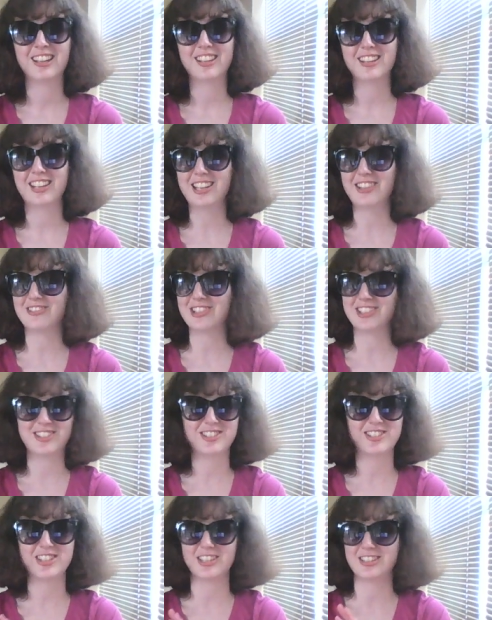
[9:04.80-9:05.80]
It was
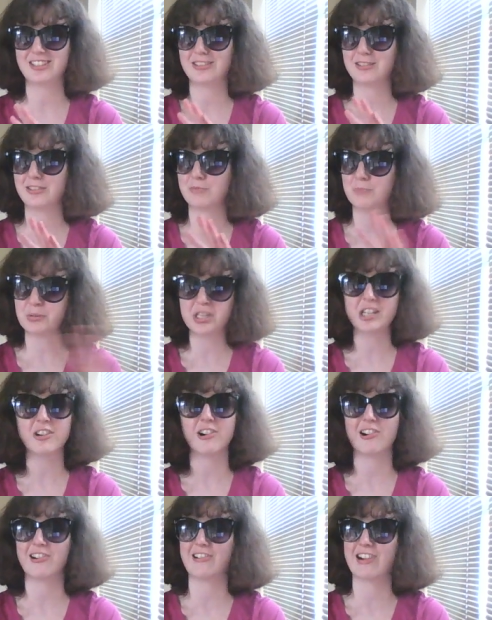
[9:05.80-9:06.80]
just
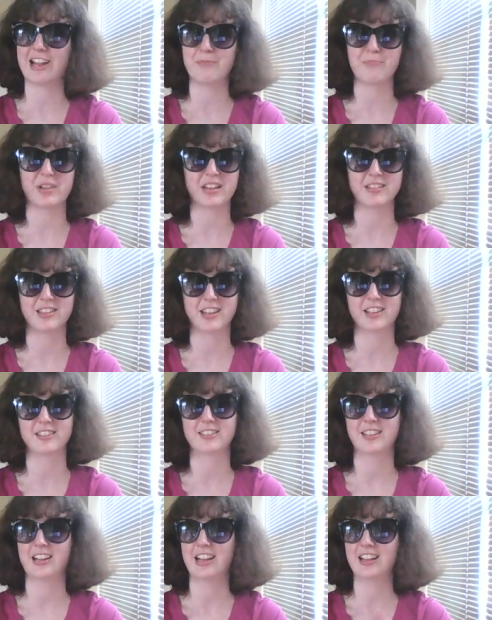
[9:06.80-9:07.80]
pure epicness.
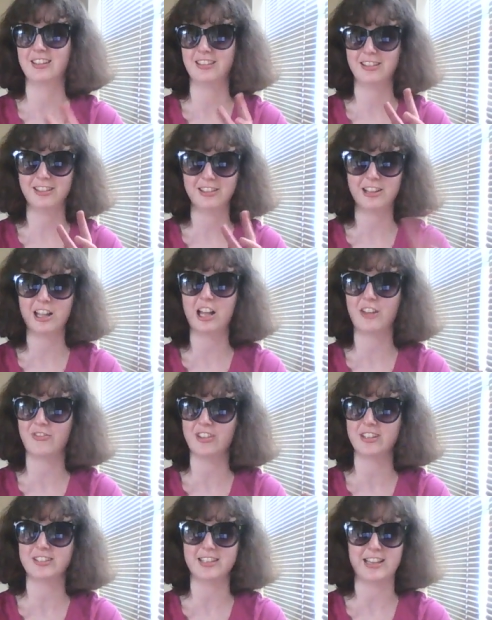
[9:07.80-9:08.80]
I
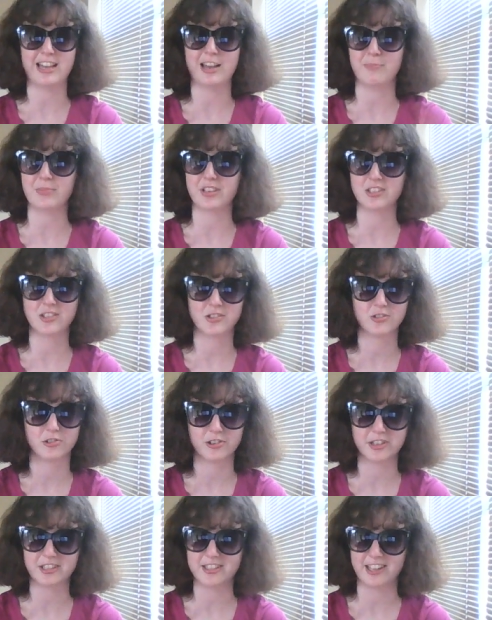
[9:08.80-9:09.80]
love its epic
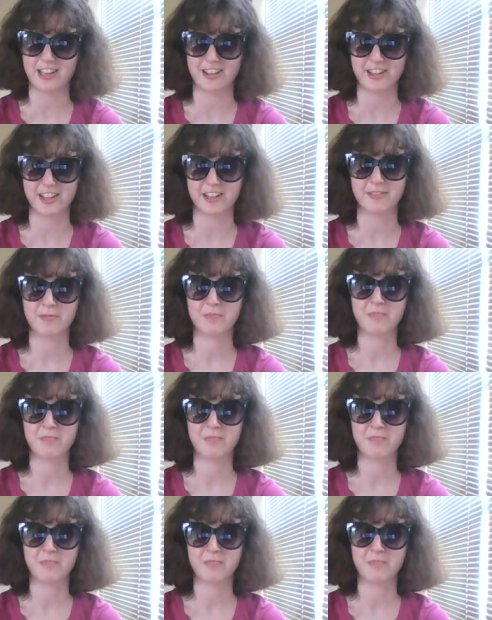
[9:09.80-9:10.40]
storytelling.